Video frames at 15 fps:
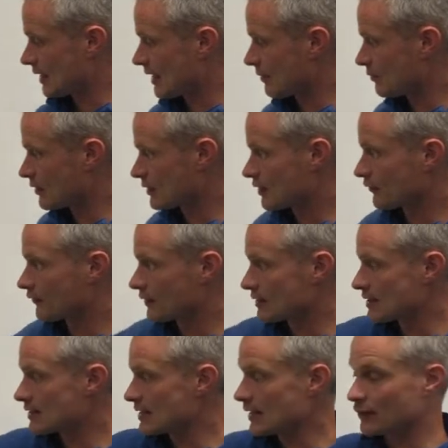a number of
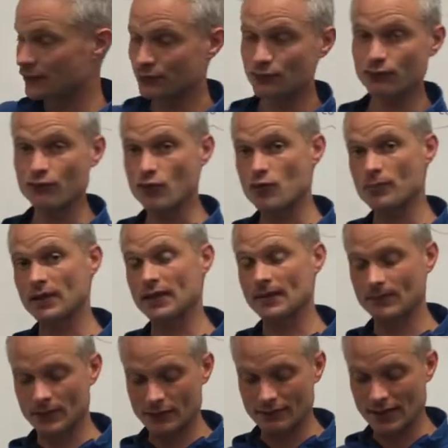different cells
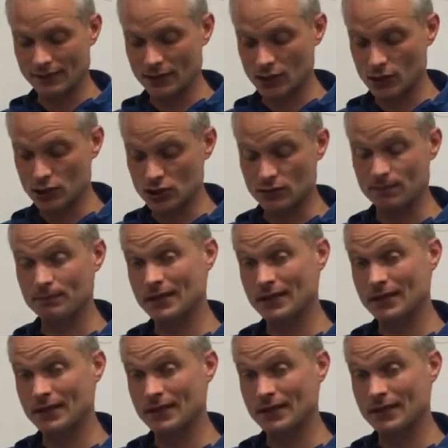forming around the ocean.